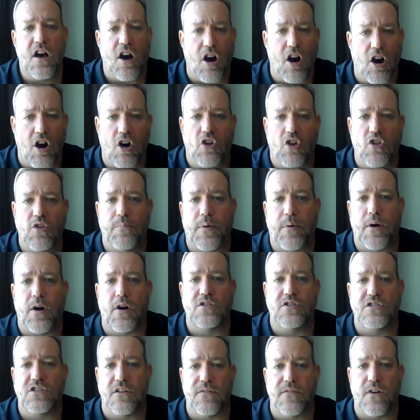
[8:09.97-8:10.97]
all the
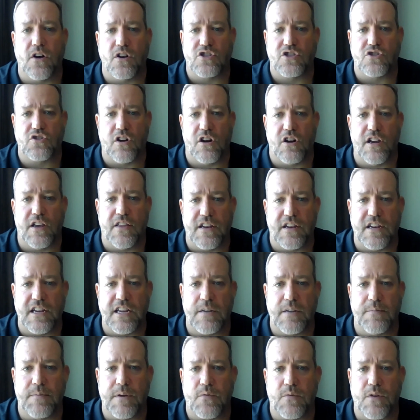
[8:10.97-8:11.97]
parts of Australia that
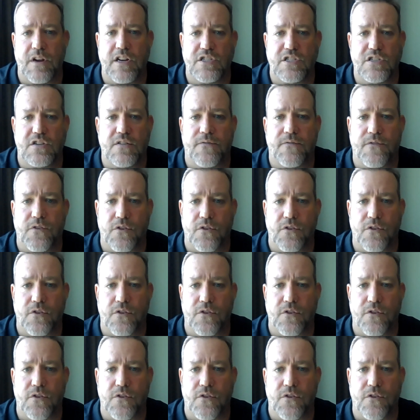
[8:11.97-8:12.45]
need to be reached